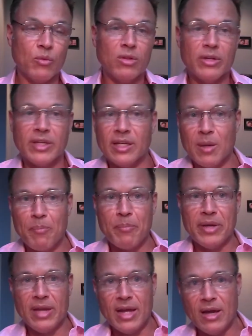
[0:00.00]
we're looking up
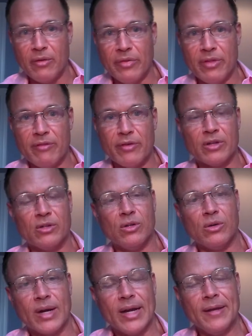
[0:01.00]
and down the
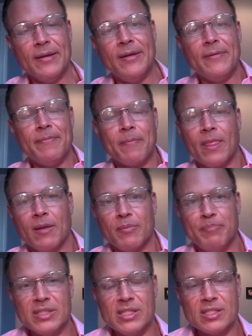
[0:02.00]
vertical, right?
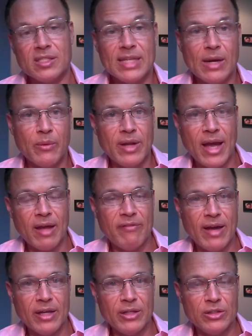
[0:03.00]
Businesses that would add
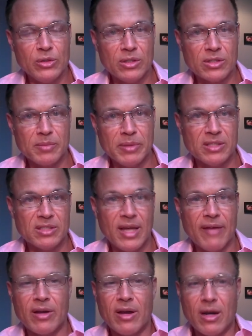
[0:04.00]
value to us because they
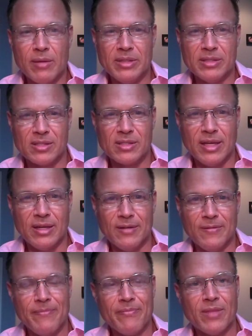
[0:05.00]
have economies of
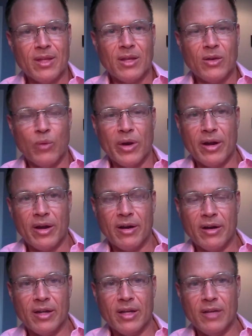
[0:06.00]
scale,
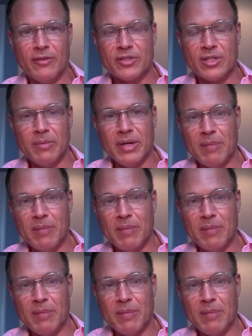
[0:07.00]
where if somebody